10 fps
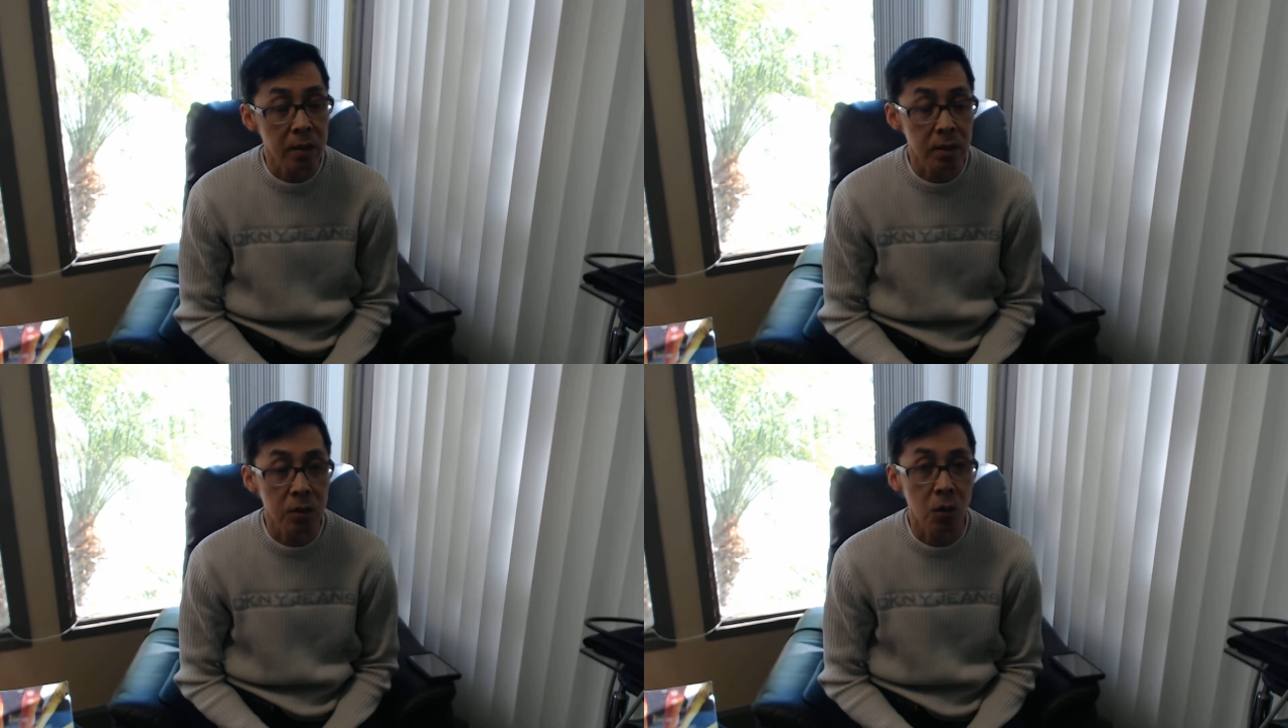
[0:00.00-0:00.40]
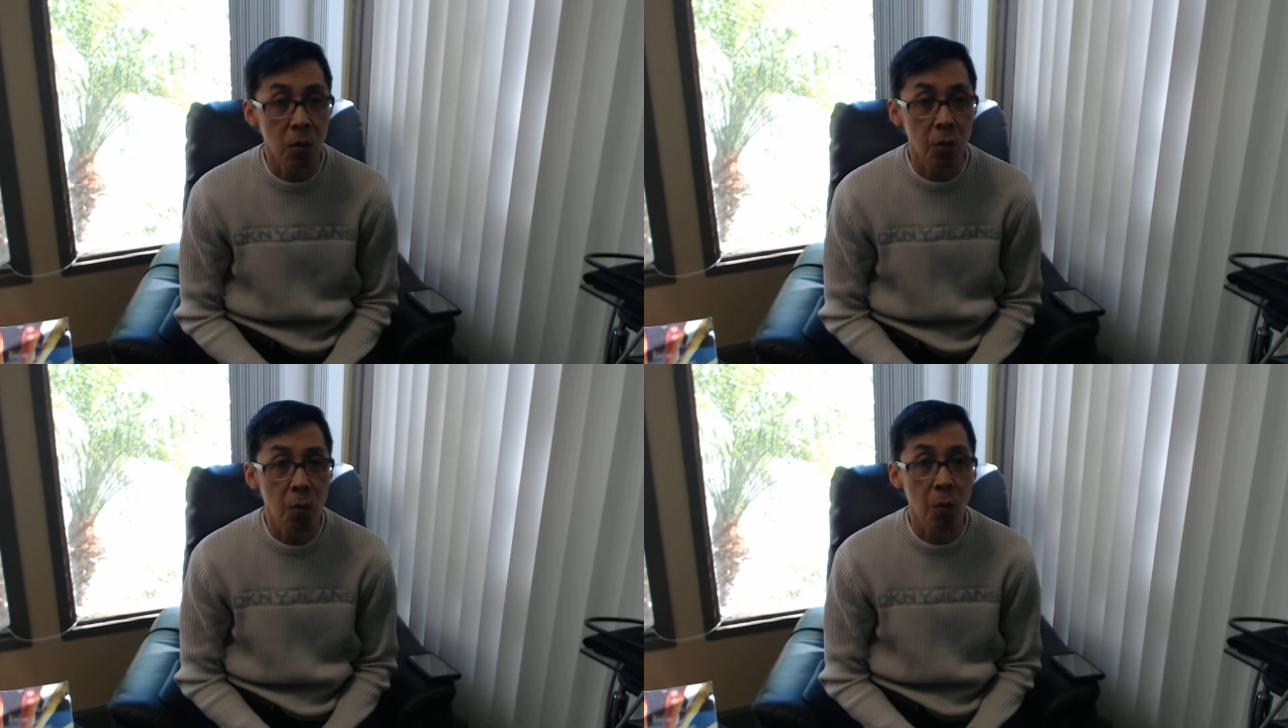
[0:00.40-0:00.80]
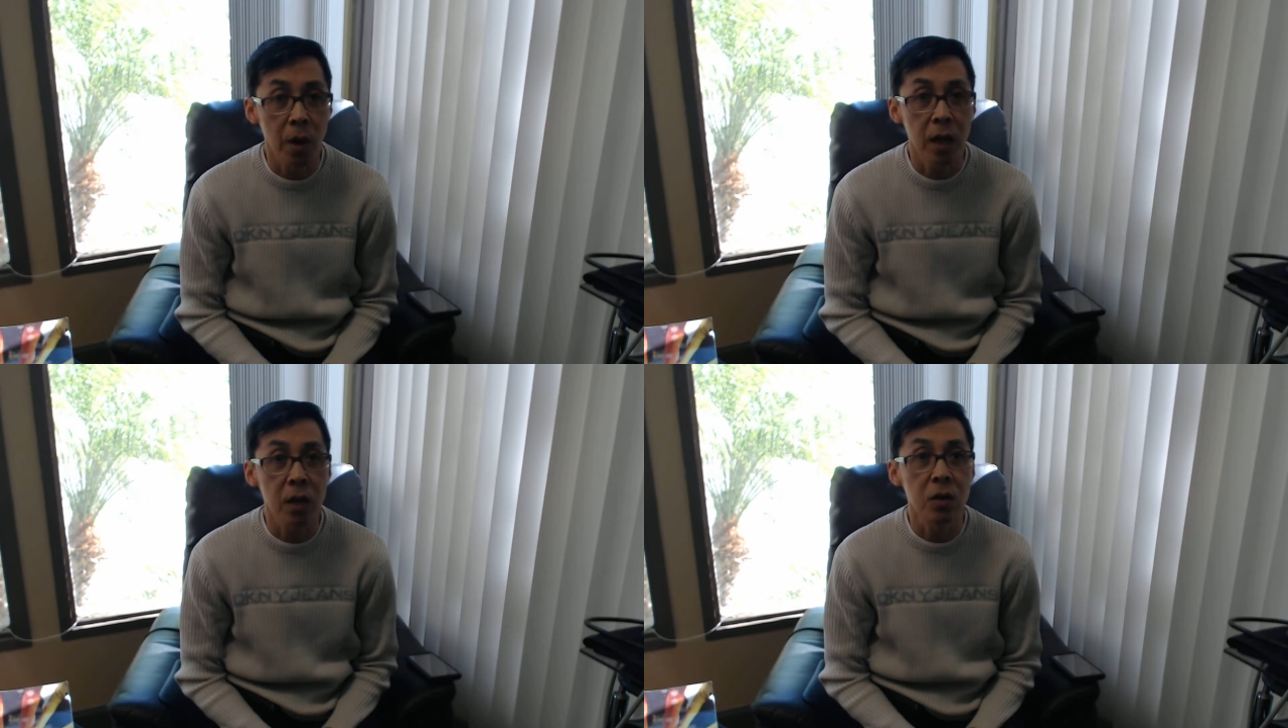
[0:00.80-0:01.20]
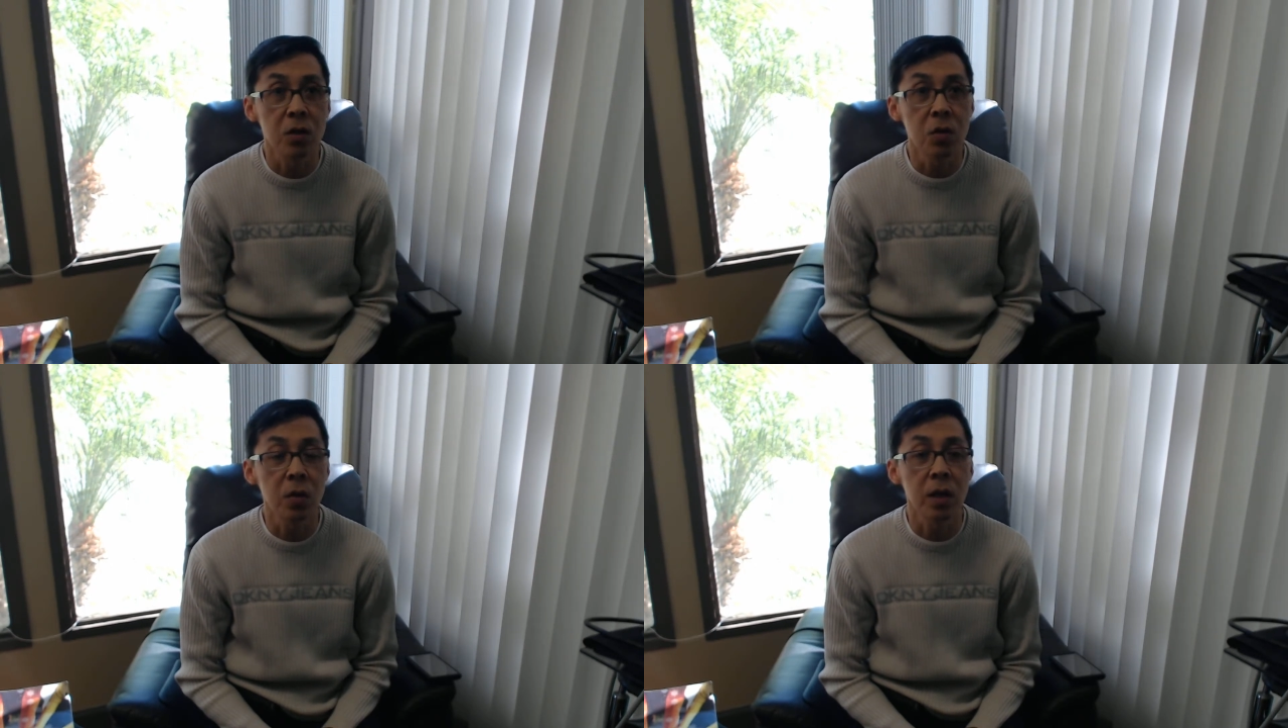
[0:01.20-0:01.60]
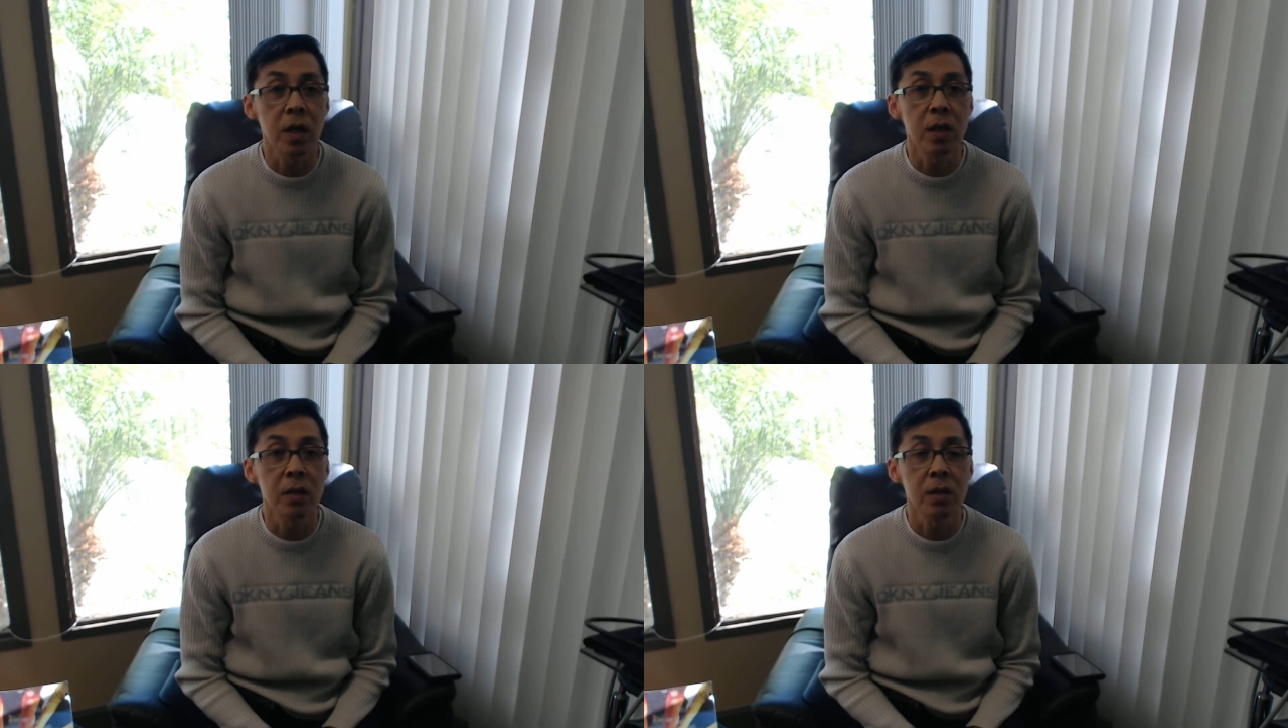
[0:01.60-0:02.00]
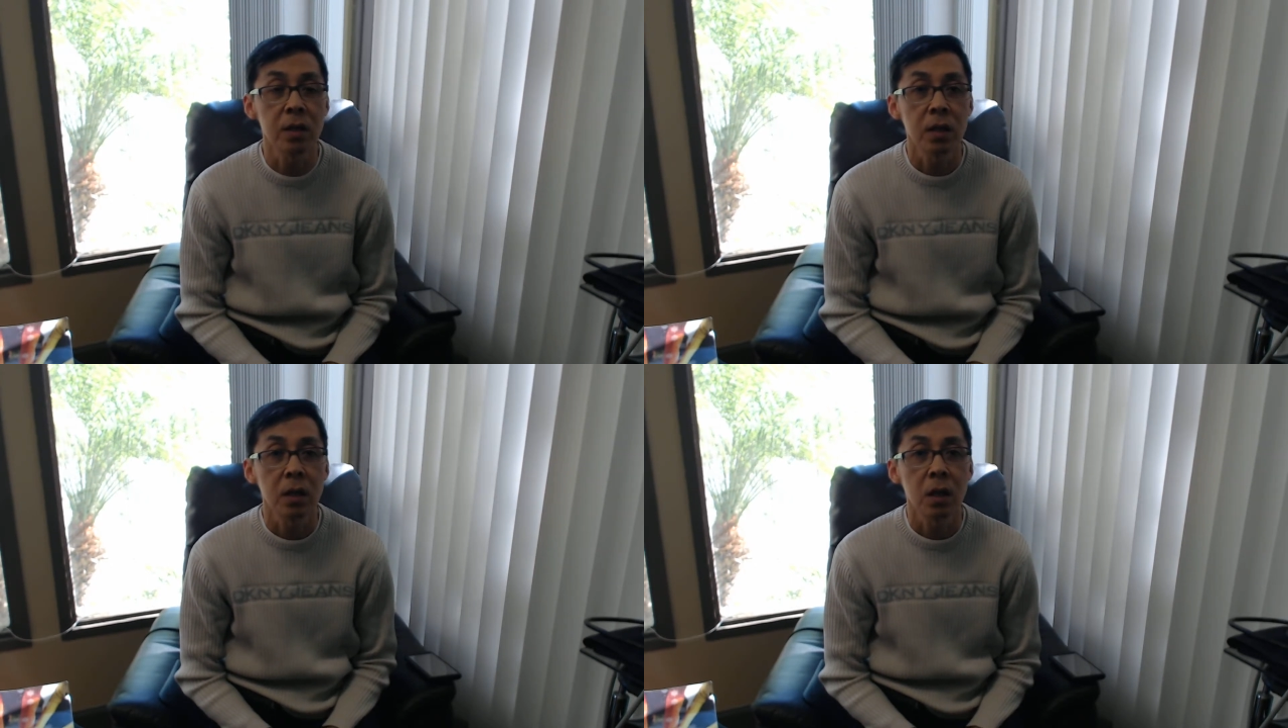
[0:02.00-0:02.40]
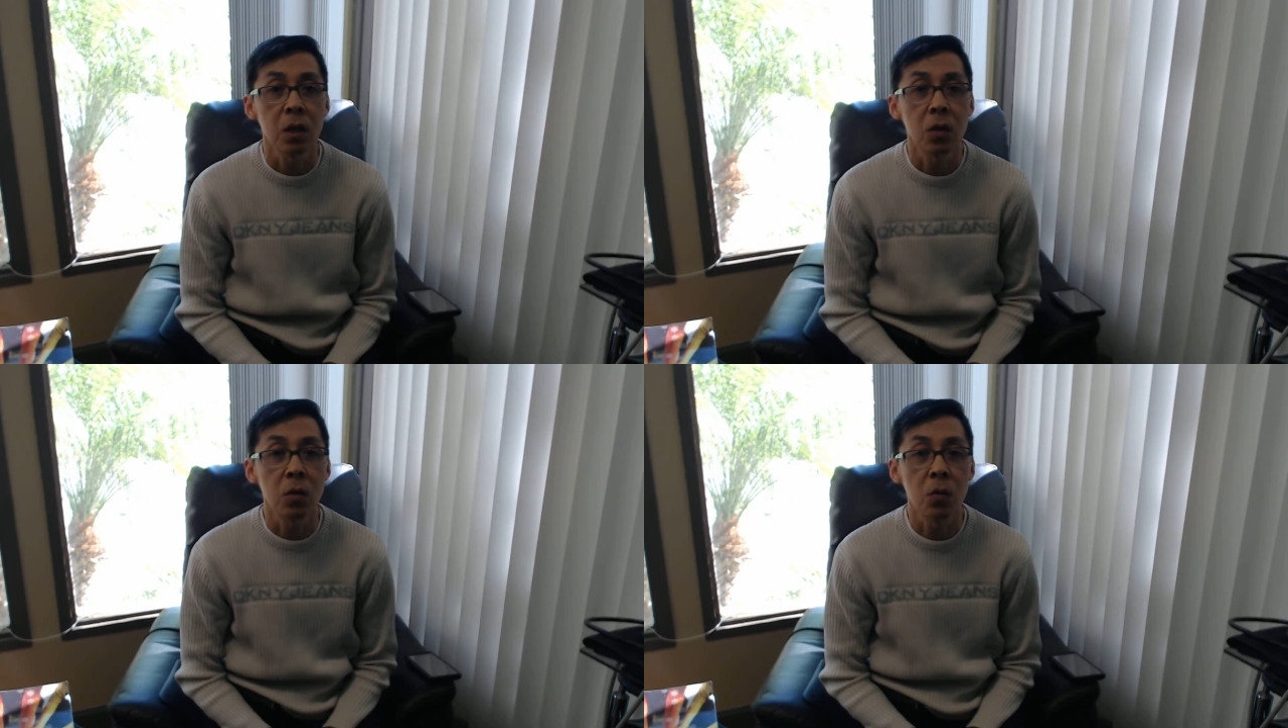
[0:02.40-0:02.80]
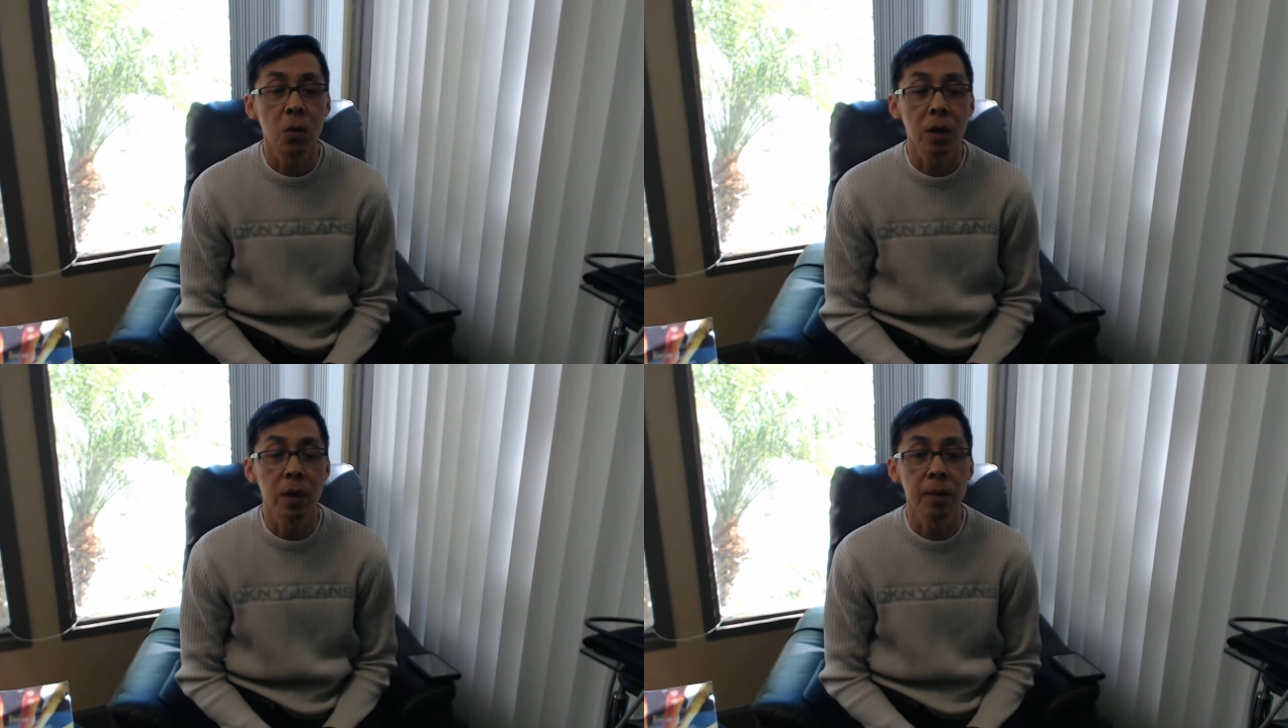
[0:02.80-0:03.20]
So the way you do it is you